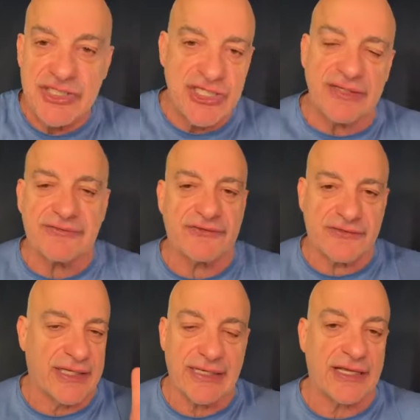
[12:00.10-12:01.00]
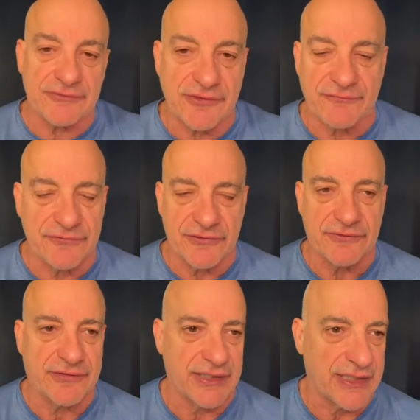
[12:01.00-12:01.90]
and Jesus cannot
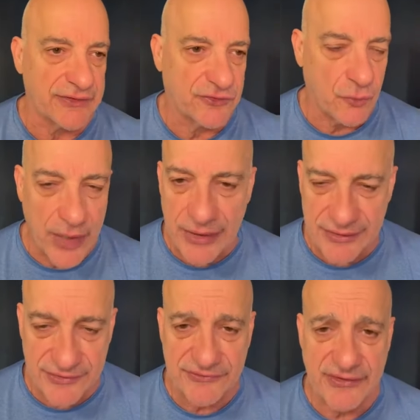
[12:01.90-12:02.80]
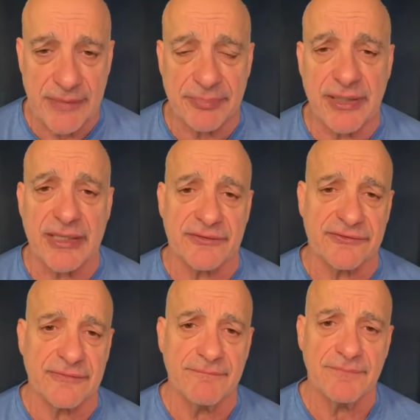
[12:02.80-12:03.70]
dwell in the same
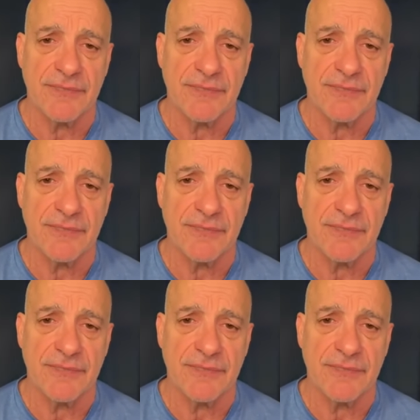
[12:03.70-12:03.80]
place.